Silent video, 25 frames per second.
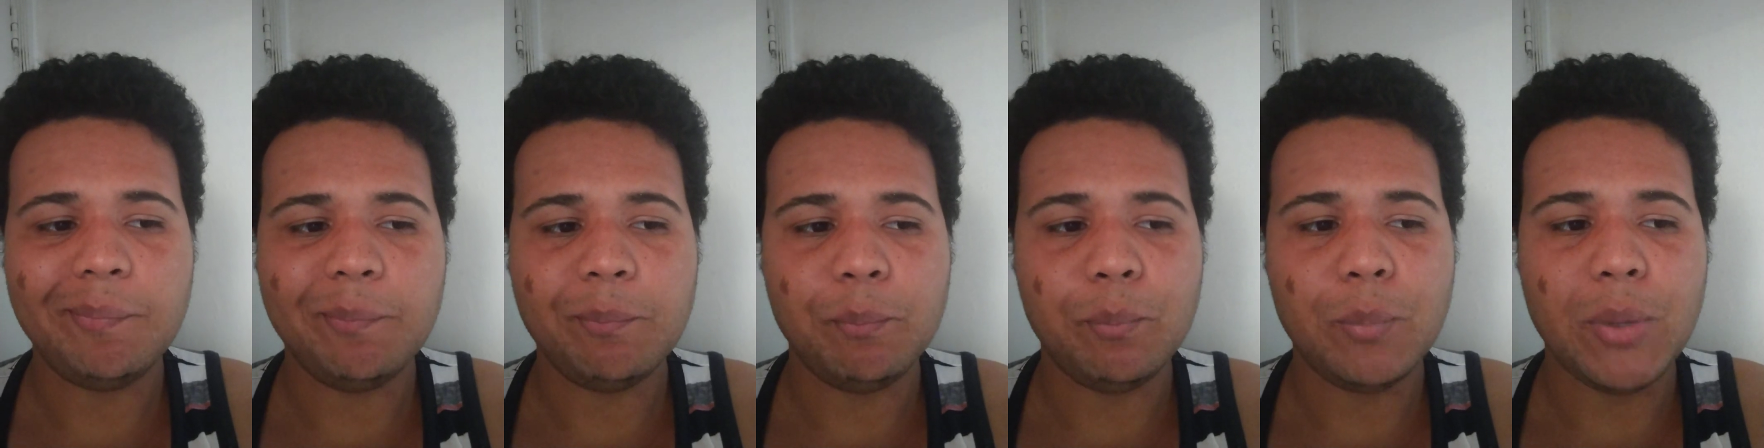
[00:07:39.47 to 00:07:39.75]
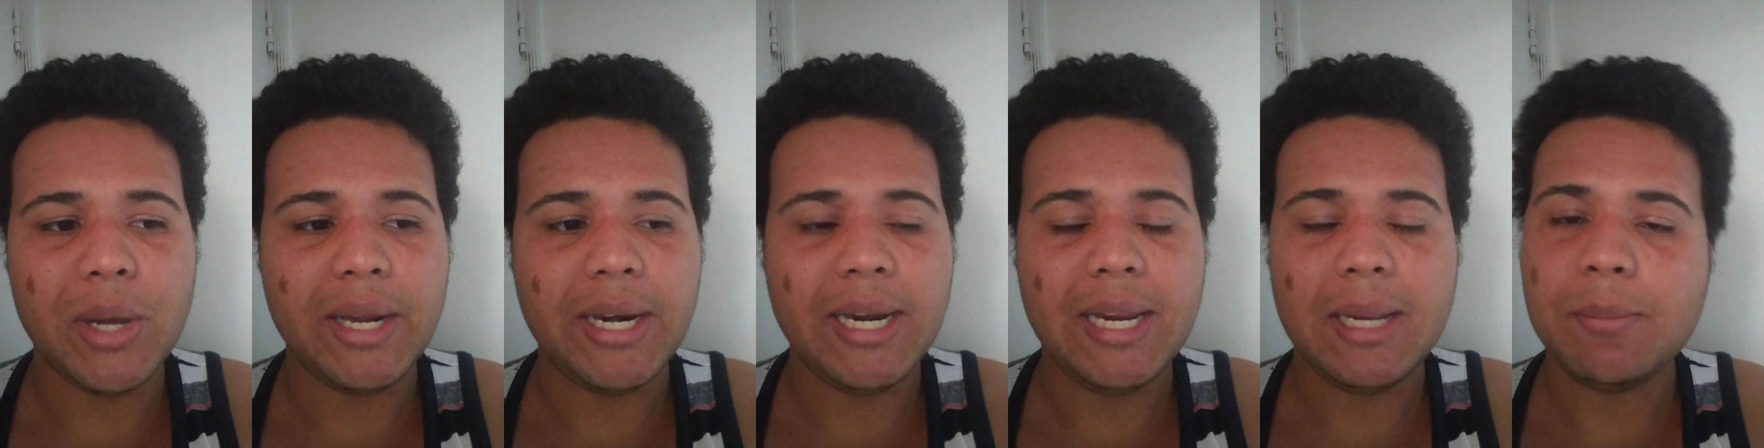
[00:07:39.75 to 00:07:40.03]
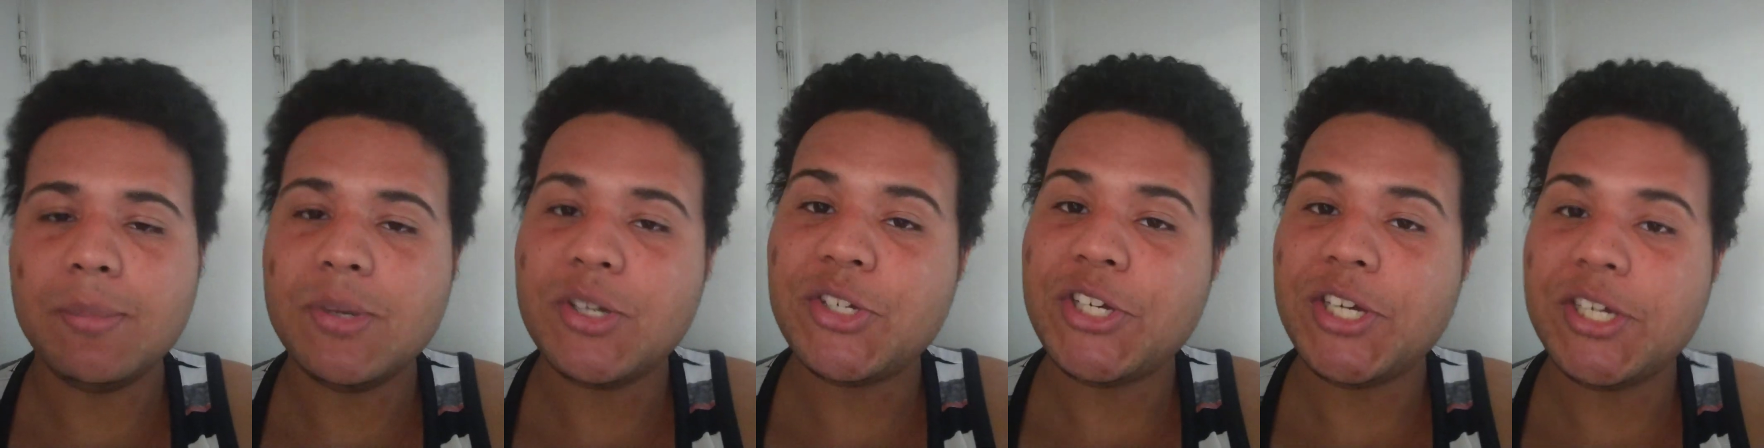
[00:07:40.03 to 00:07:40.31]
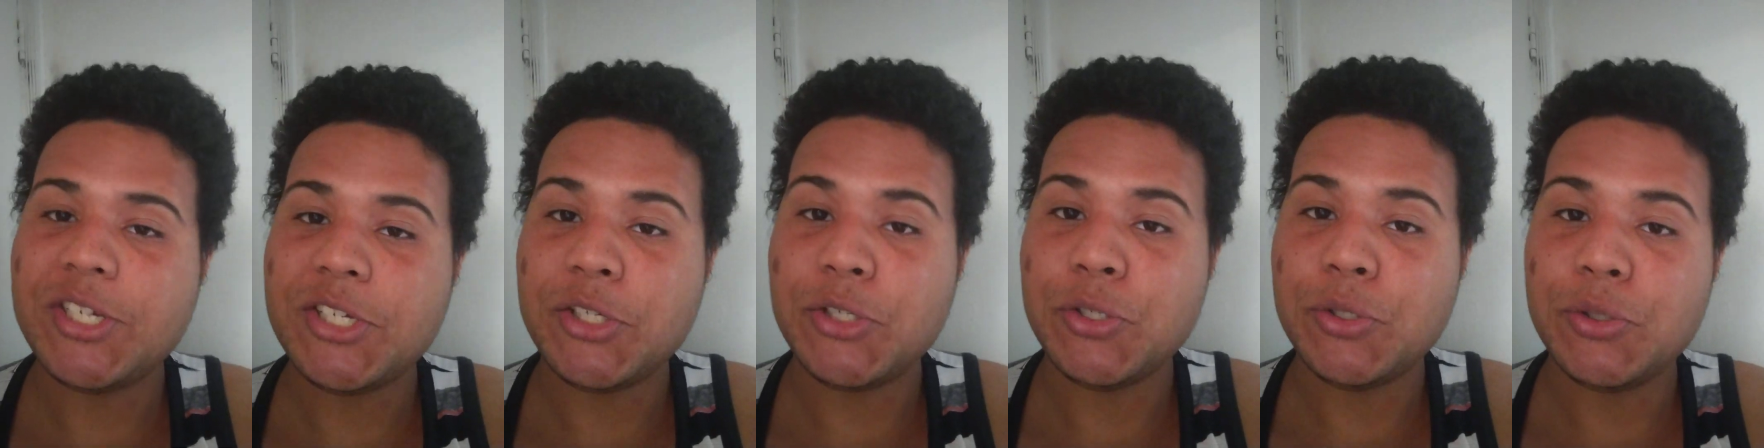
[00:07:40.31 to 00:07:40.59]
body image
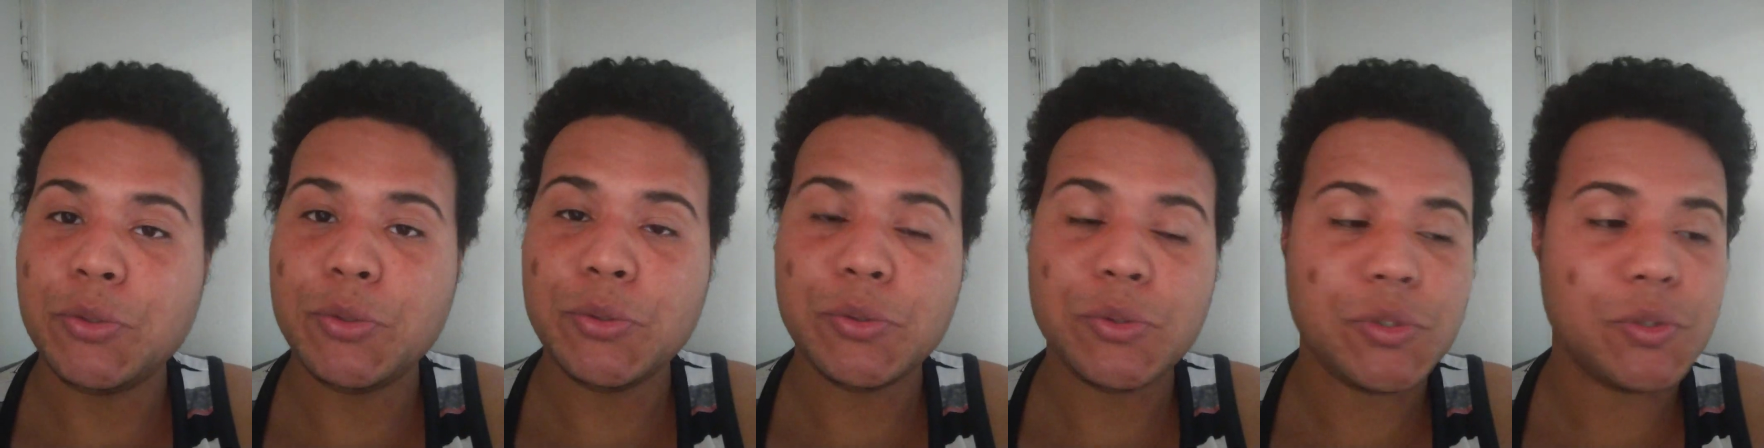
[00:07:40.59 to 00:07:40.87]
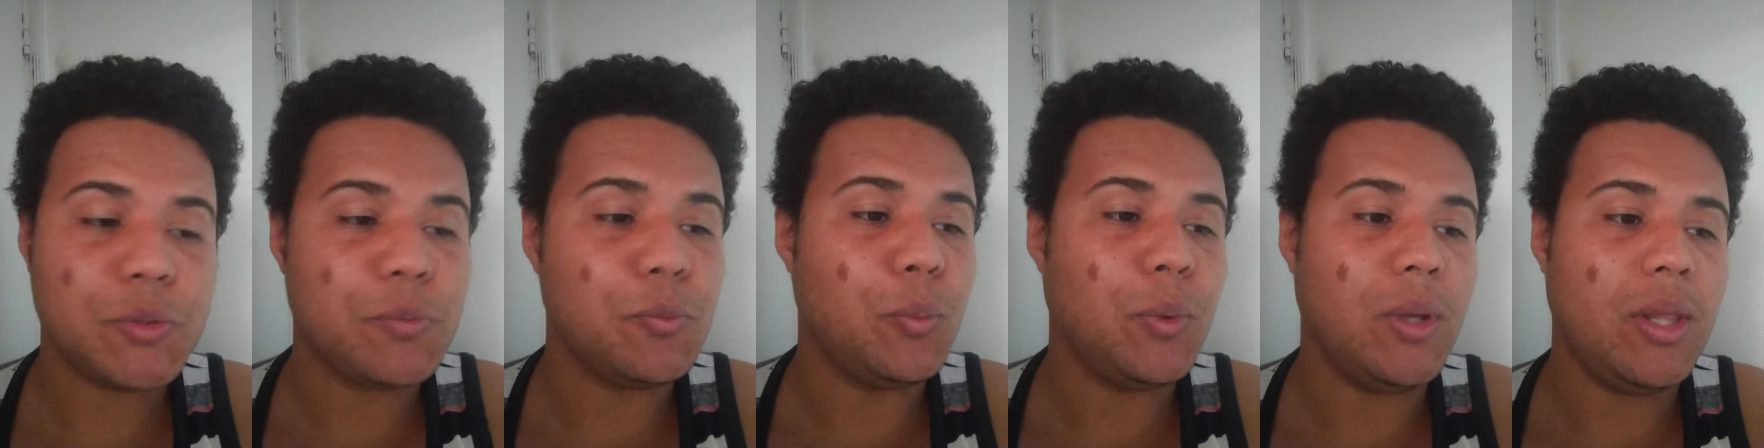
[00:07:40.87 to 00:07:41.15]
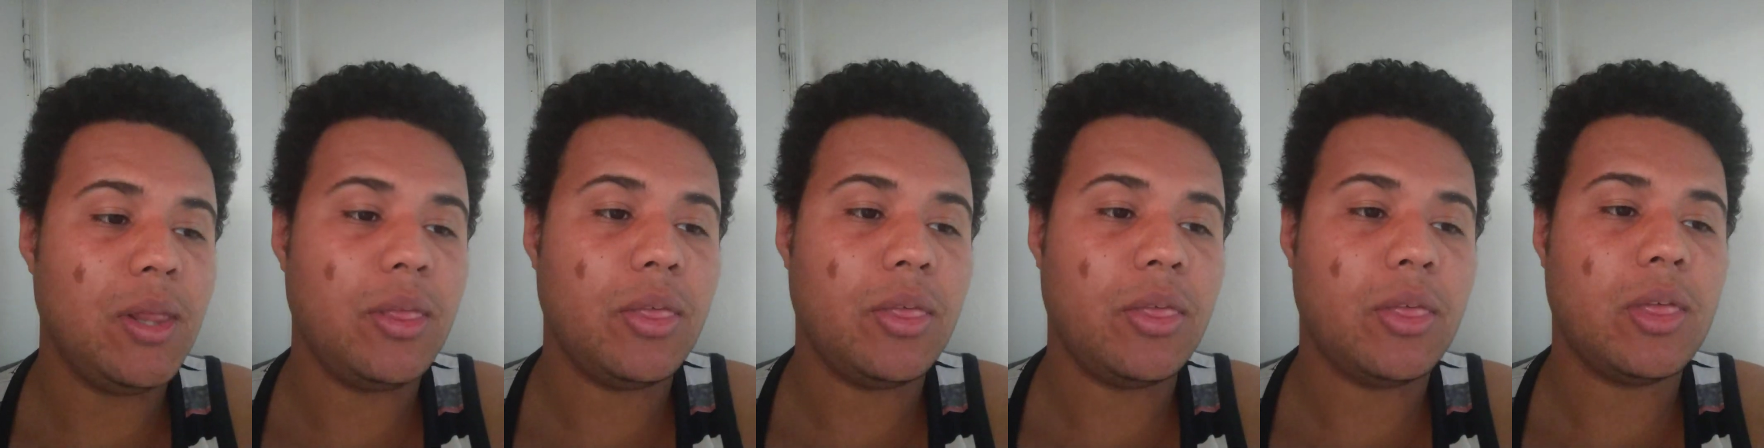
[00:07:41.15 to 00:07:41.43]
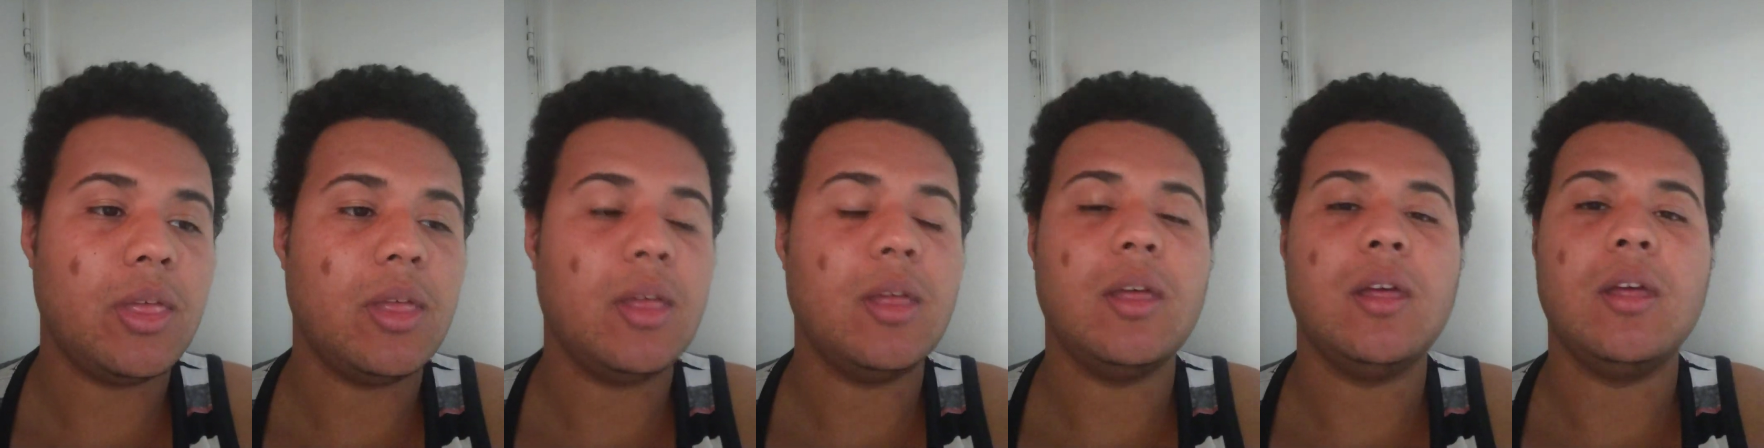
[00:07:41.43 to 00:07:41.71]
issues,
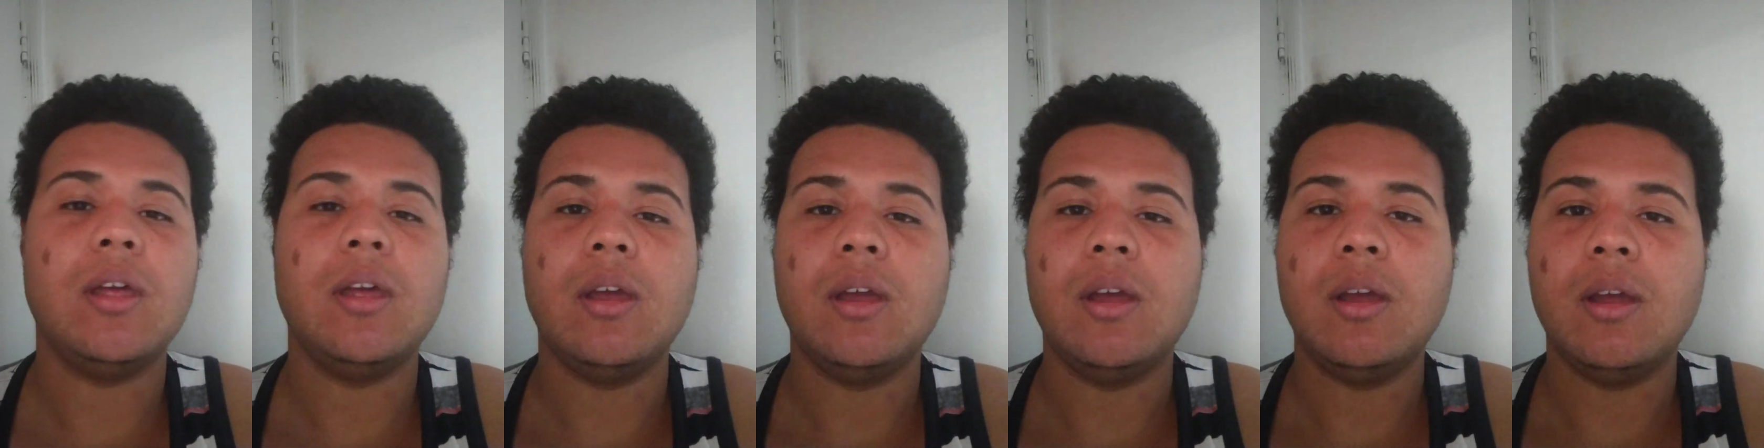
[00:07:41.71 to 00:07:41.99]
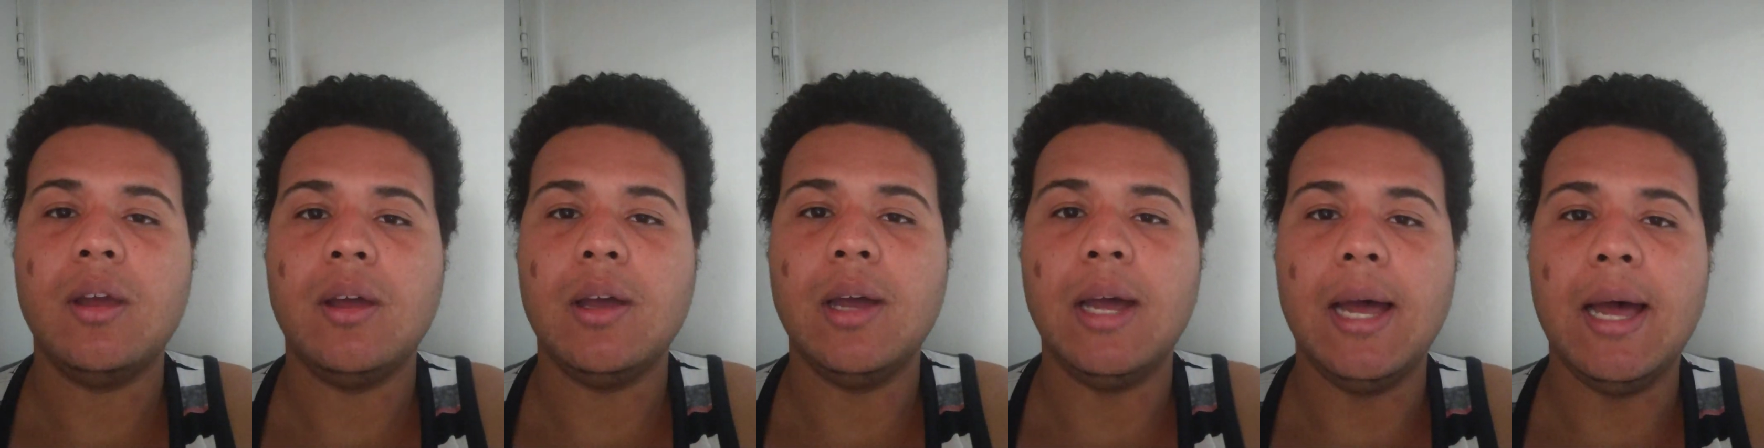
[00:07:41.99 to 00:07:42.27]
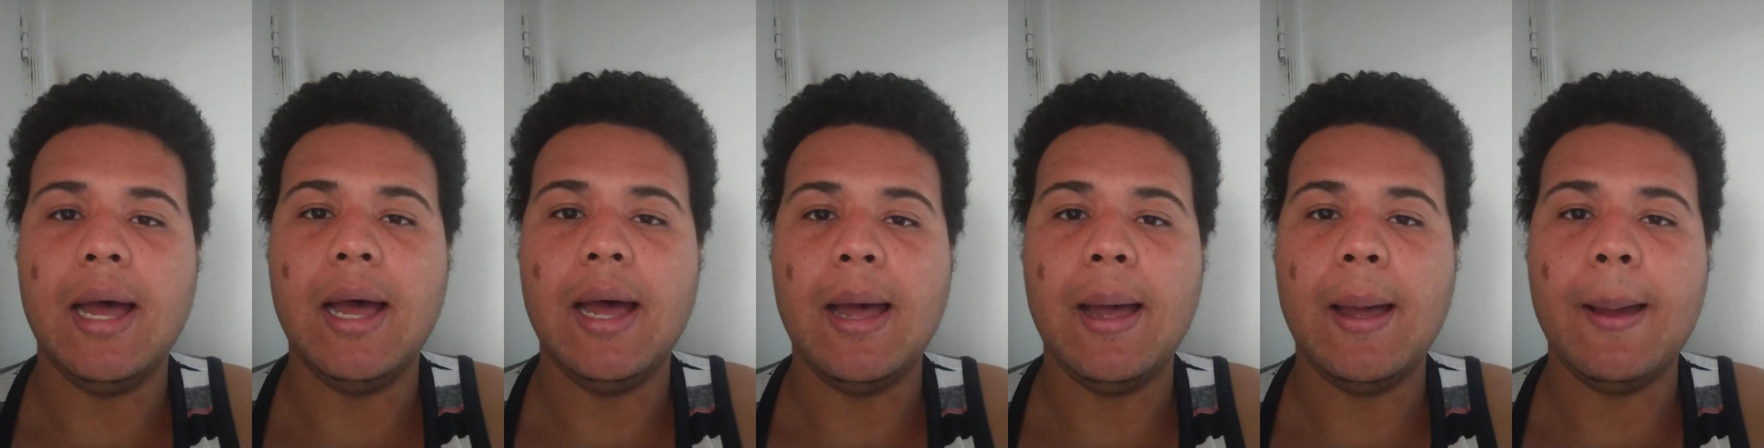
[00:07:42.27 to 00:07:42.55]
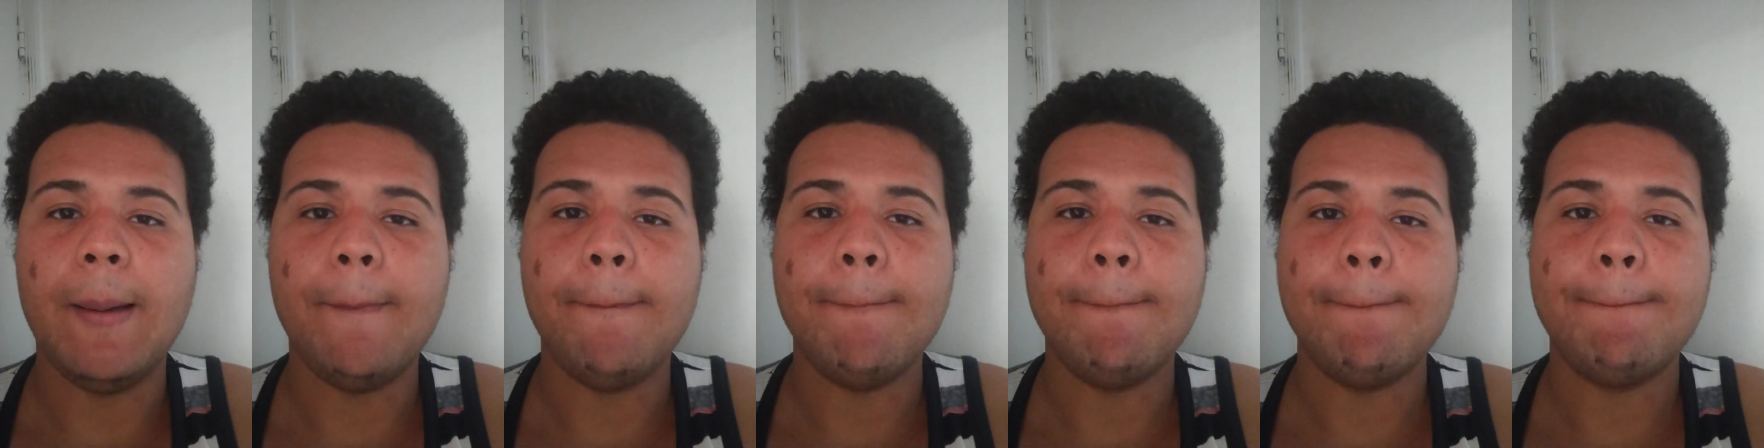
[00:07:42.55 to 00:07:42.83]
with
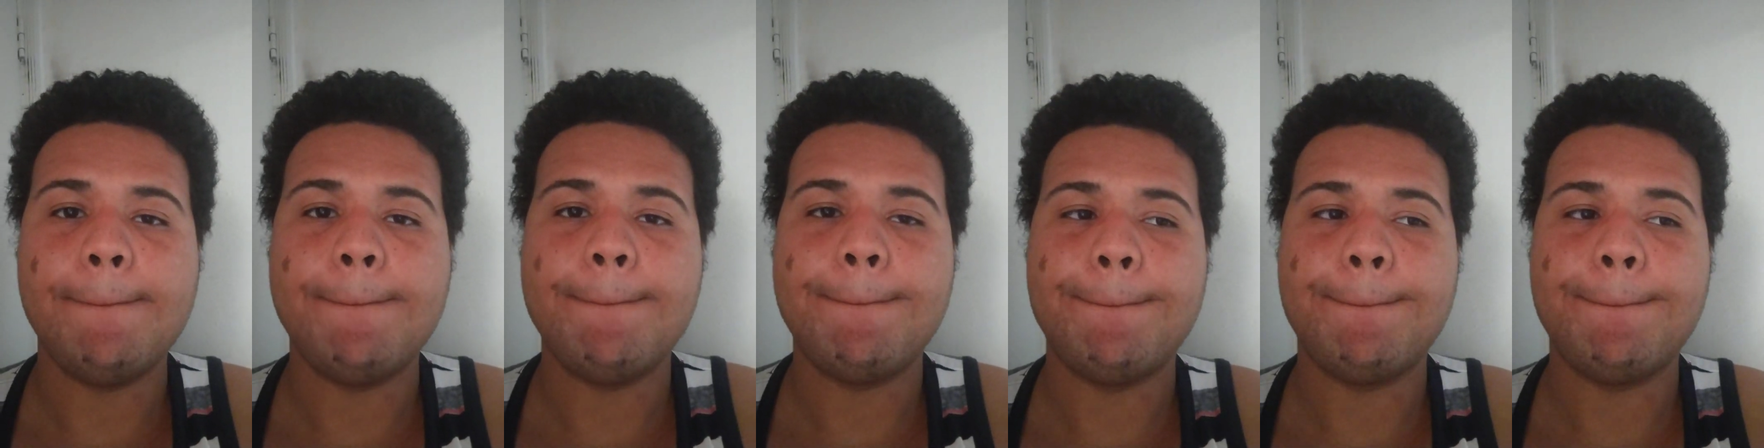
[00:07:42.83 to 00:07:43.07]
um,